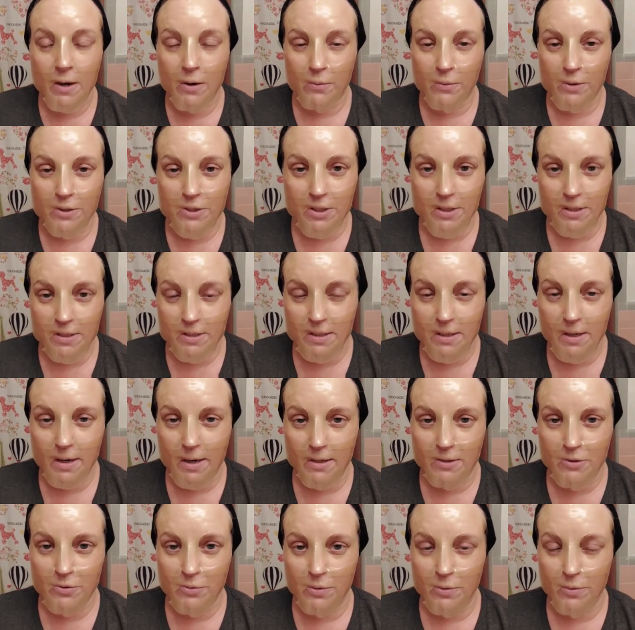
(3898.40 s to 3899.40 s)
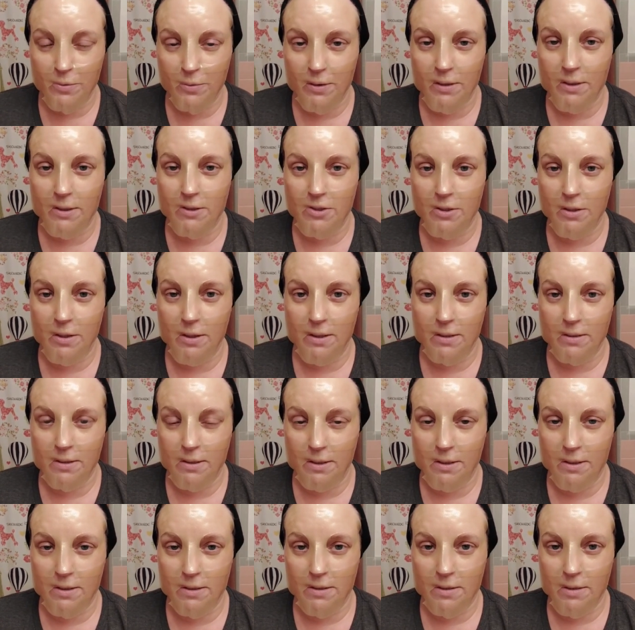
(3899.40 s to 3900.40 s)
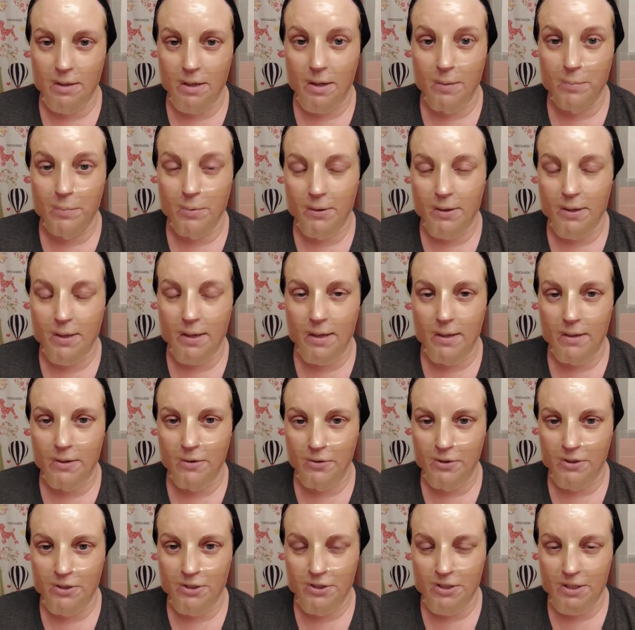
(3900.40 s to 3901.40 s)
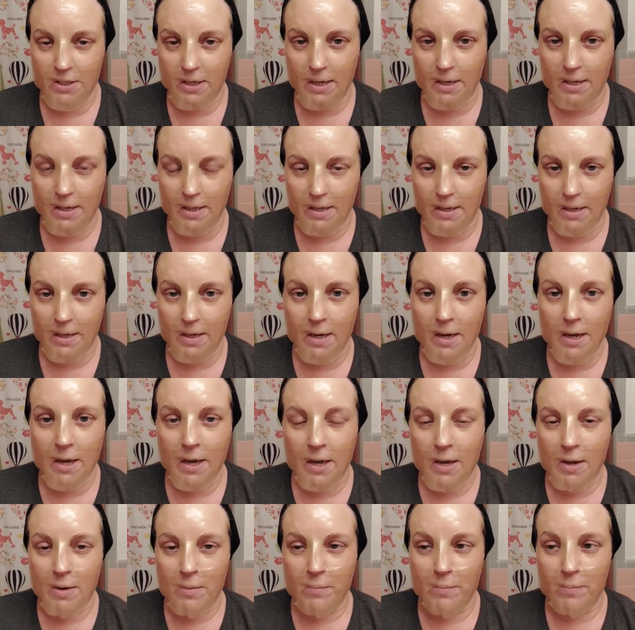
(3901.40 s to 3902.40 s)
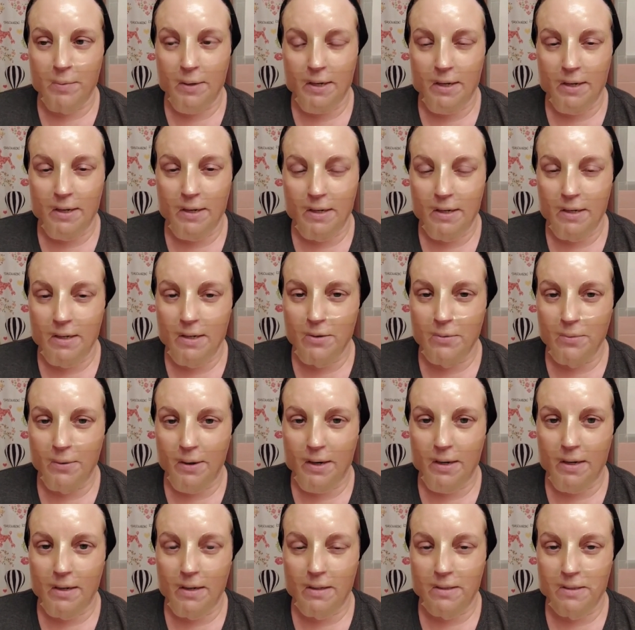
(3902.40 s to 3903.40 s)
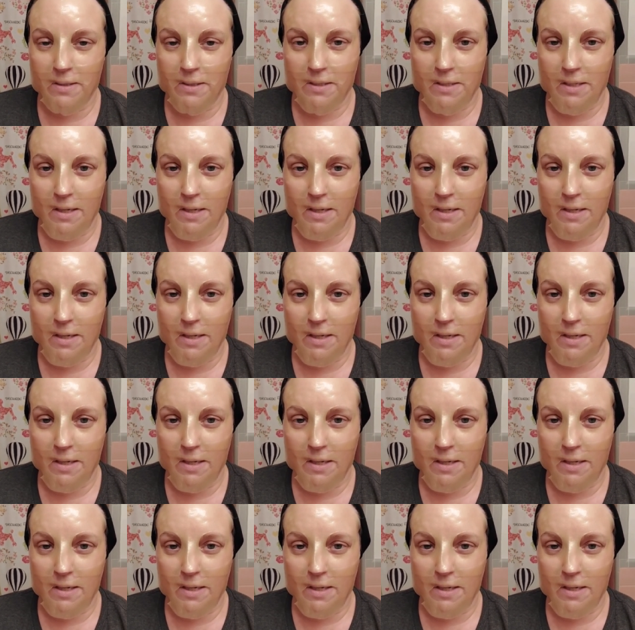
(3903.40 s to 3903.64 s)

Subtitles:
which is an actual religion that does predate Christianity. But at any rate, his